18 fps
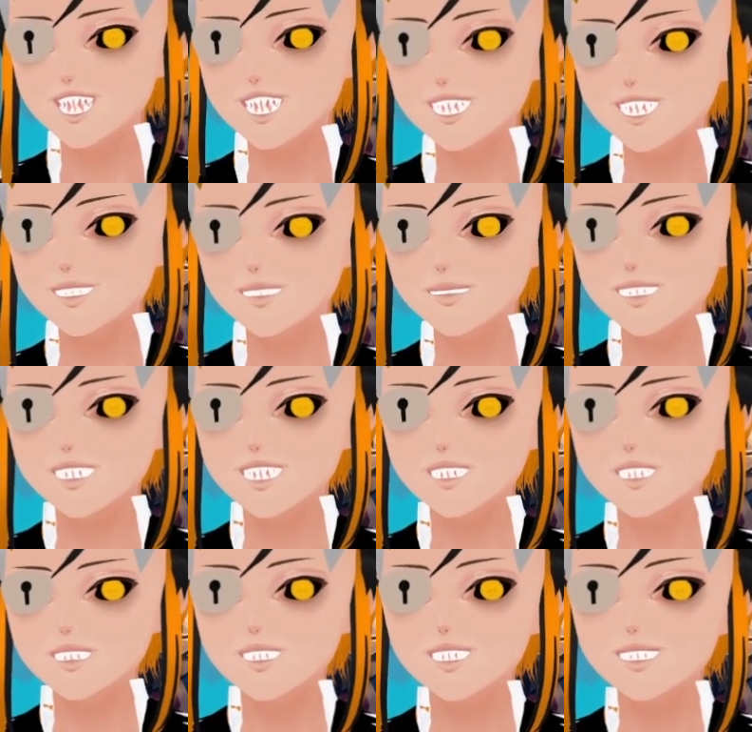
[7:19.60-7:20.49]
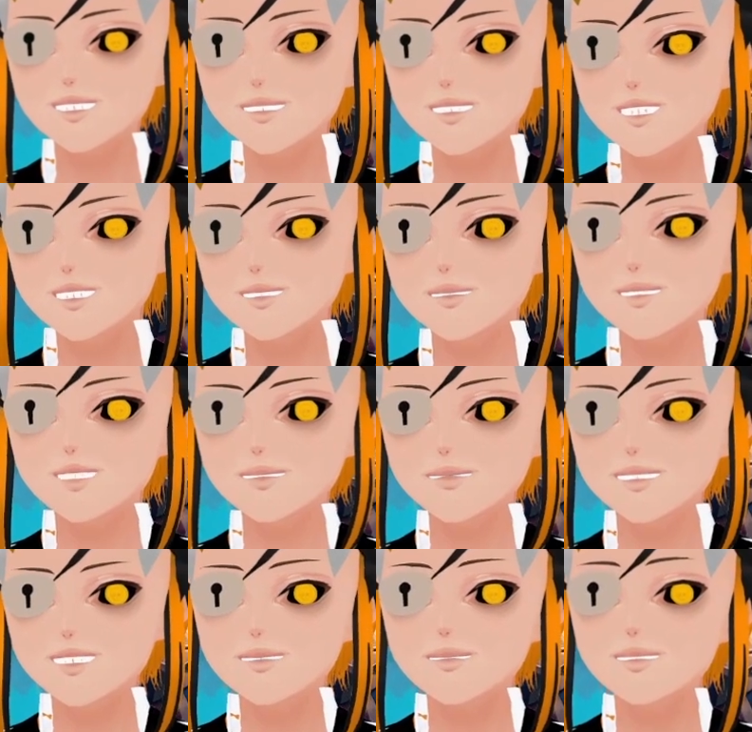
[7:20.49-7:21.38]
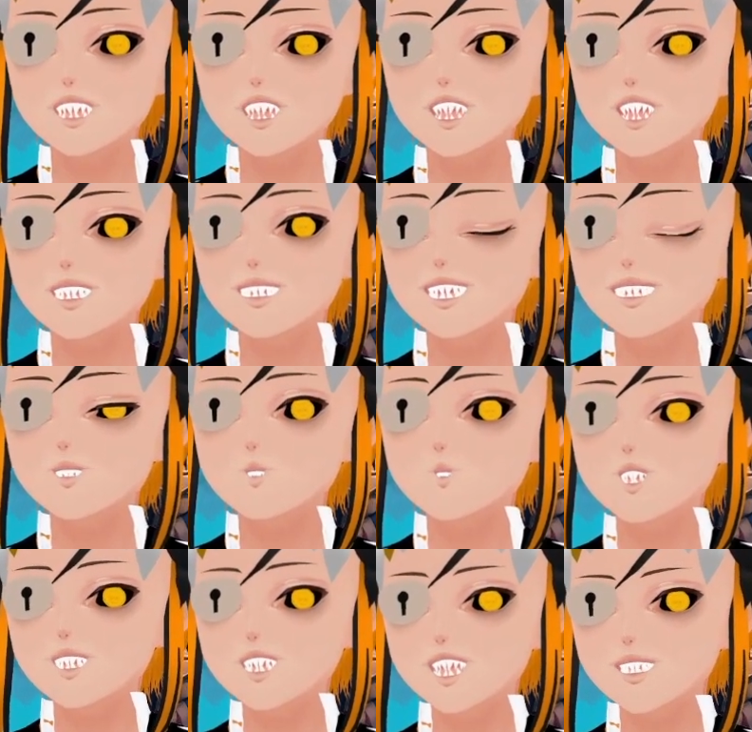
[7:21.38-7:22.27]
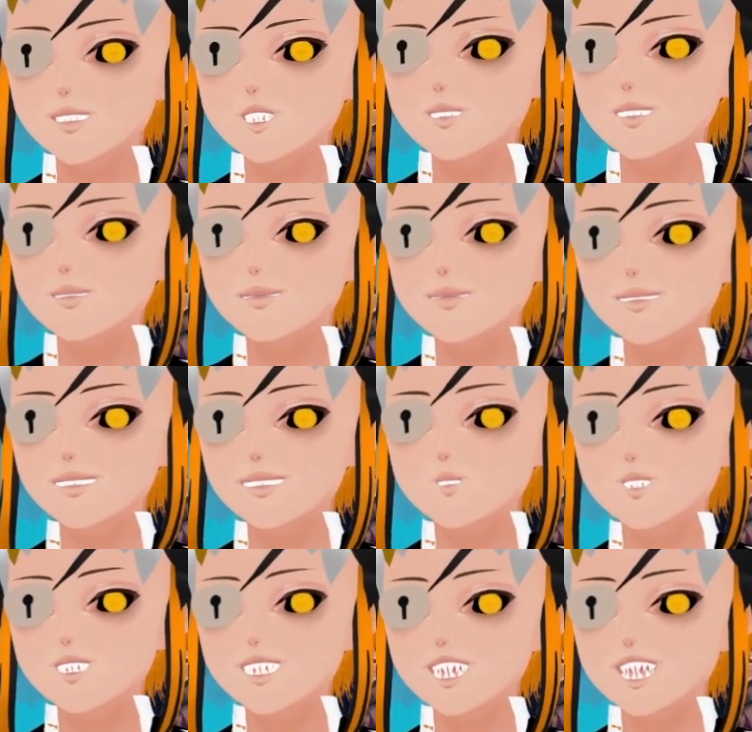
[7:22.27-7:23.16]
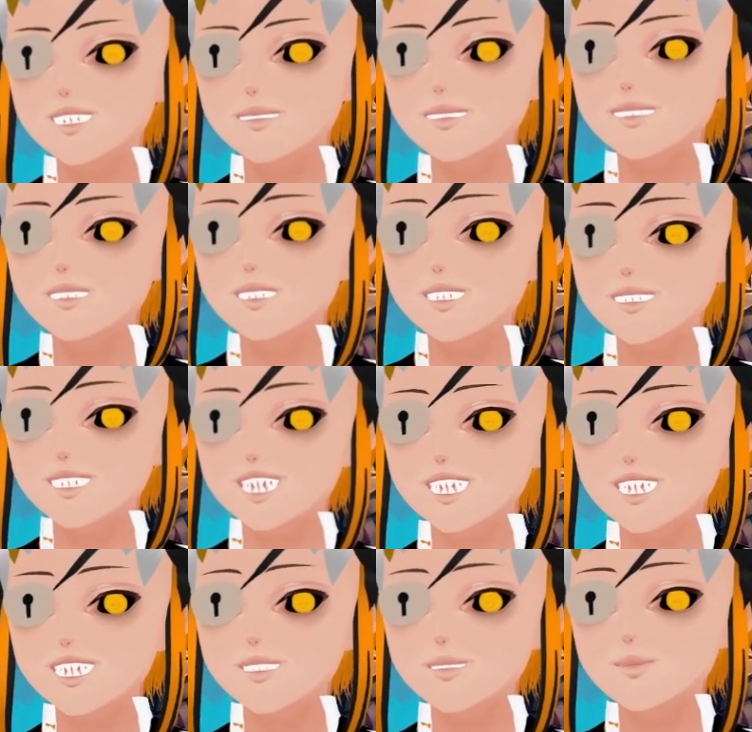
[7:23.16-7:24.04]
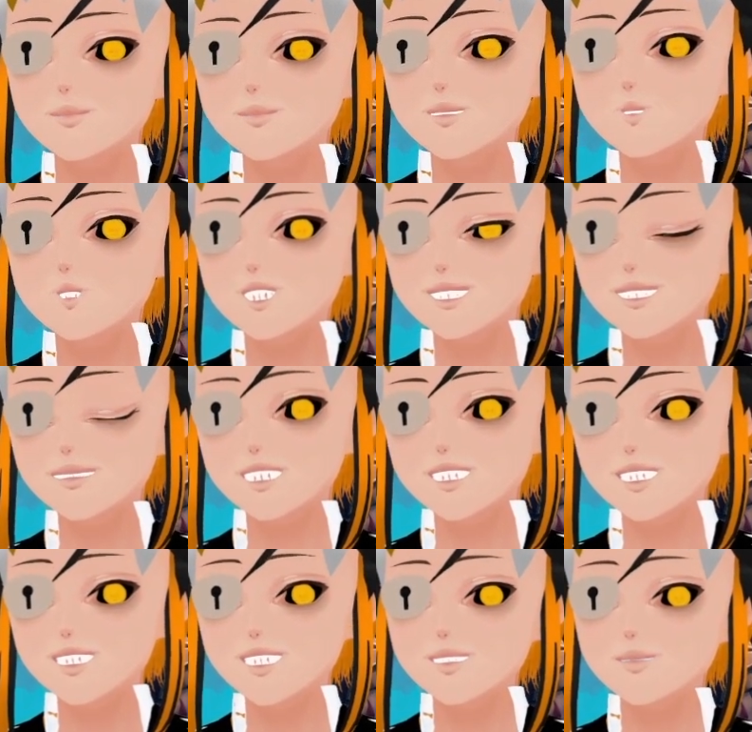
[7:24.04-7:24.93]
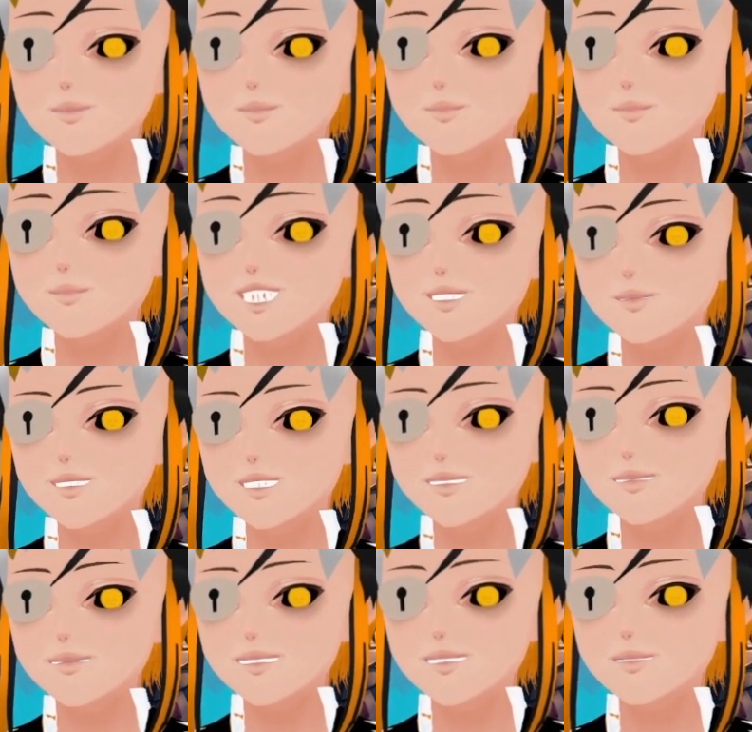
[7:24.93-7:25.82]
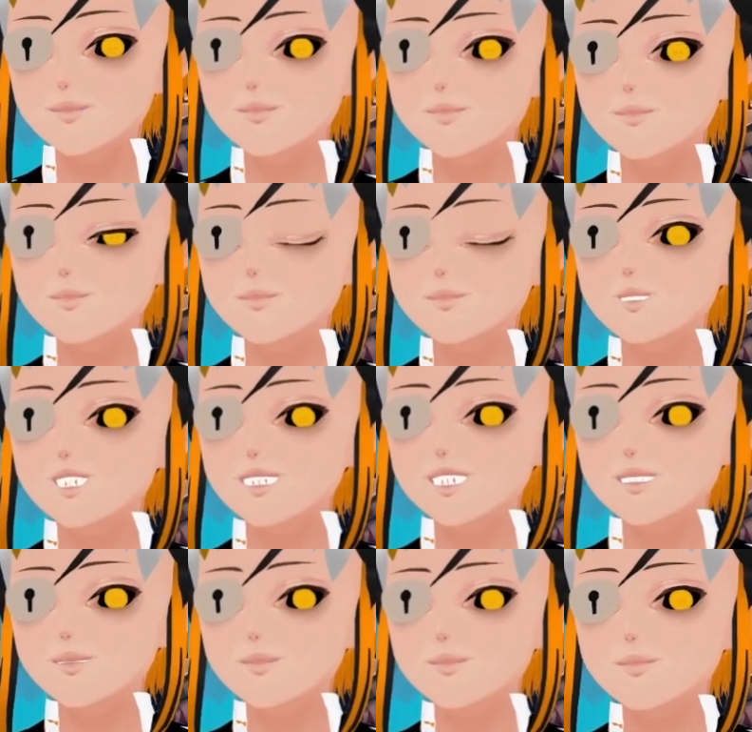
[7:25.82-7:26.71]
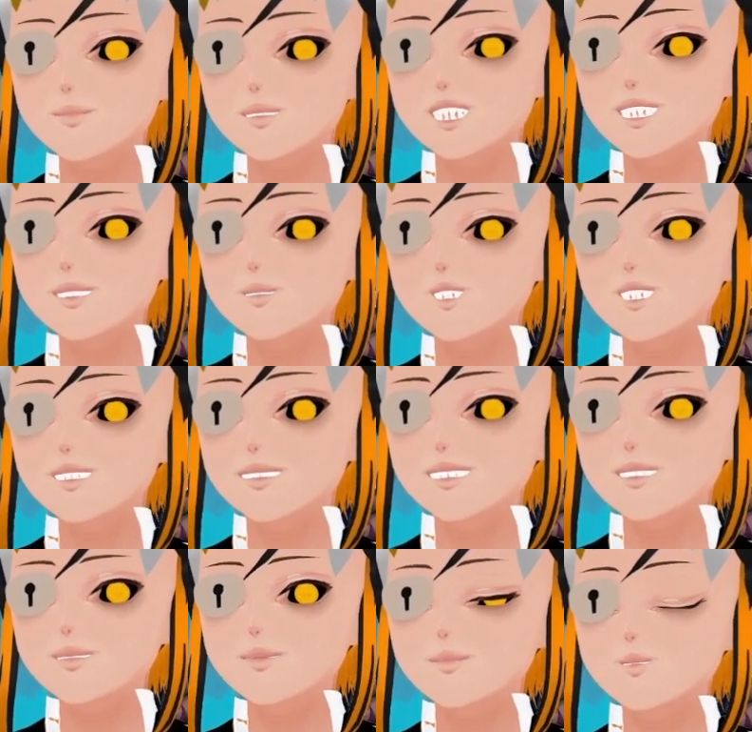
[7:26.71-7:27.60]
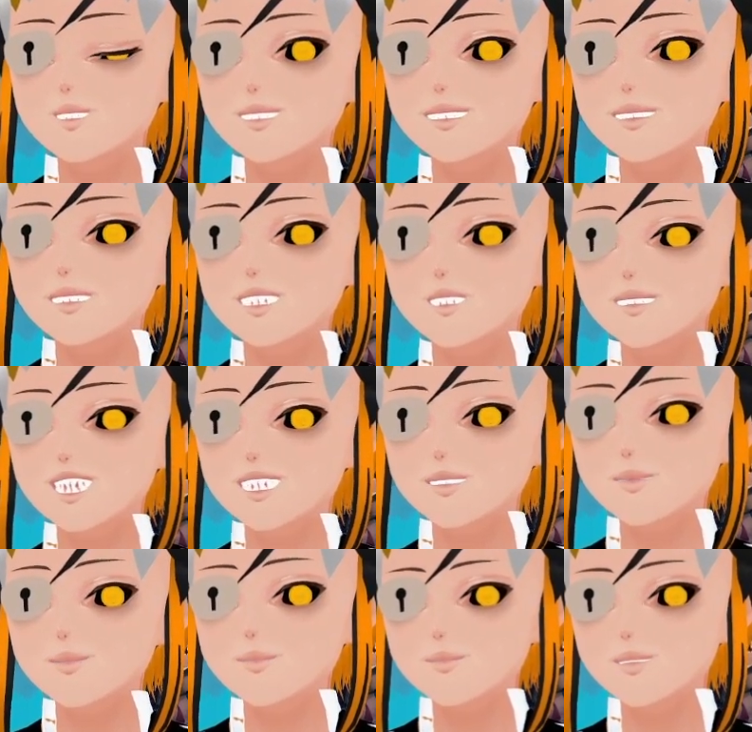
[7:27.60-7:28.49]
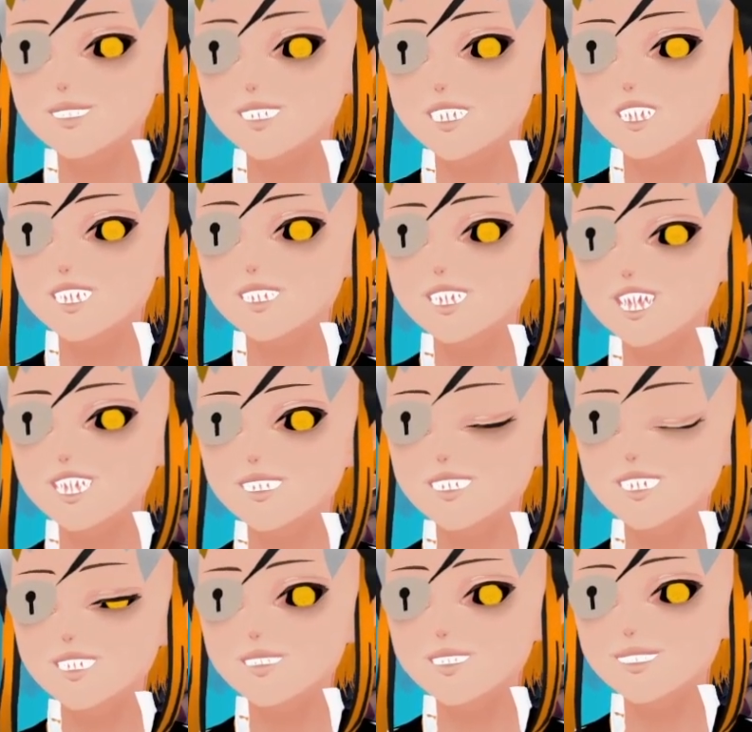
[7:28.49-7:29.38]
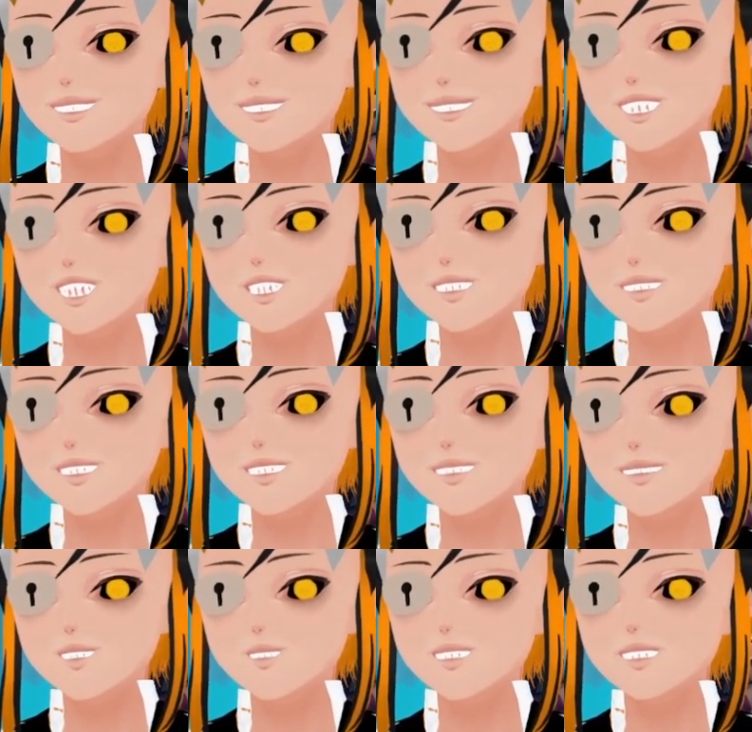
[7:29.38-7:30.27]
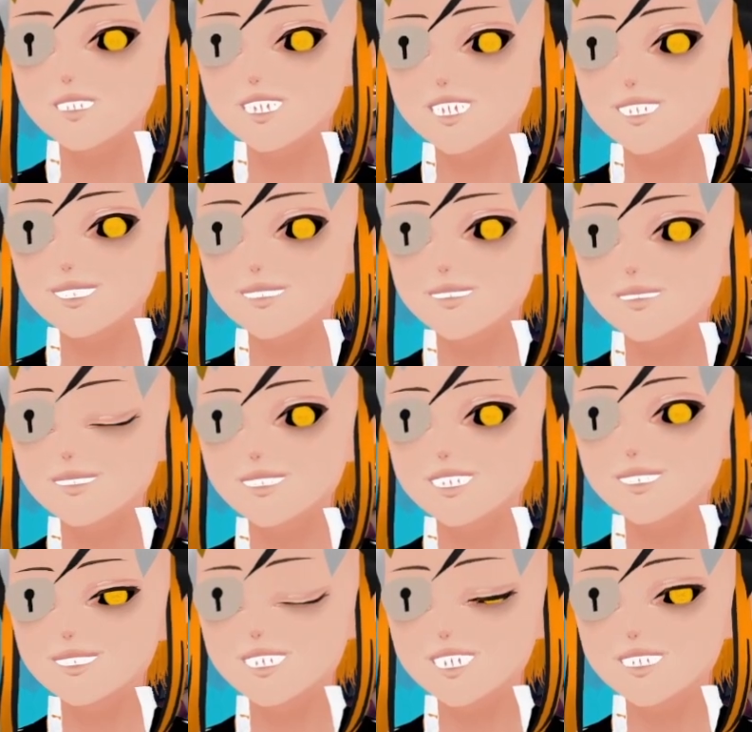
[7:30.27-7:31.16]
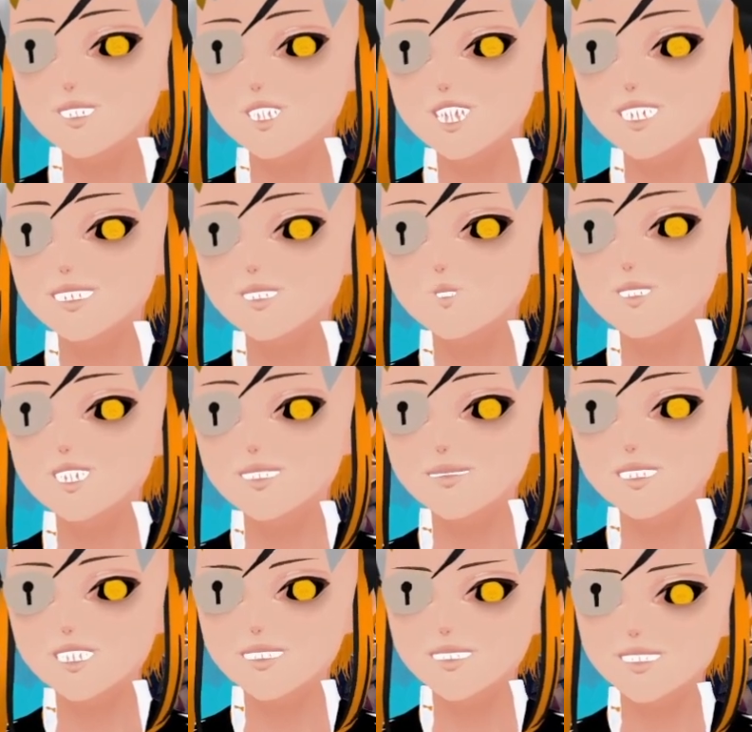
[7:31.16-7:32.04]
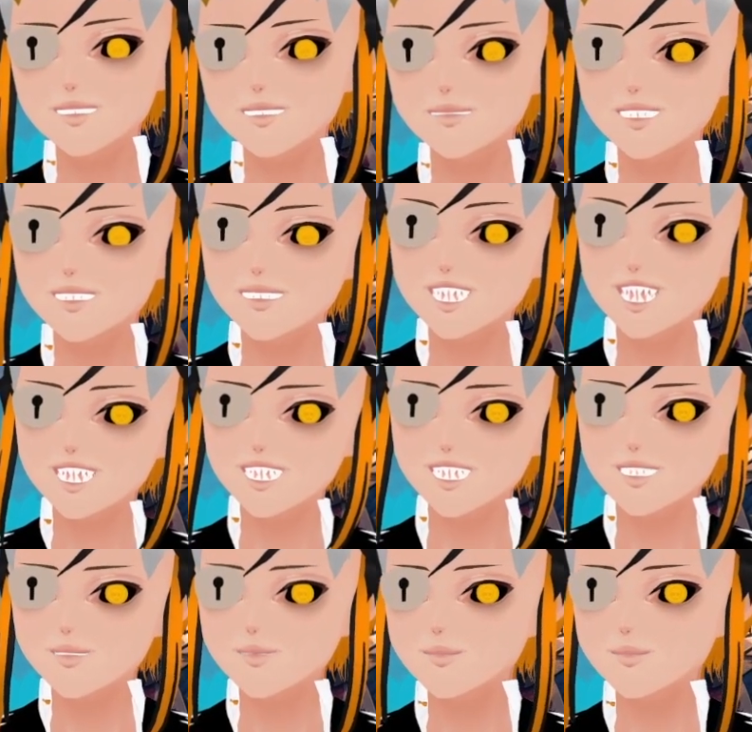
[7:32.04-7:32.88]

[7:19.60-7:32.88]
Next card revealed is Vicious Blood Worm, which is a 2-cost, 3-attack, 2 HP beast with 1 Blood Rune. Battlecry, give a minion in your hand attack equal to this minion's attack.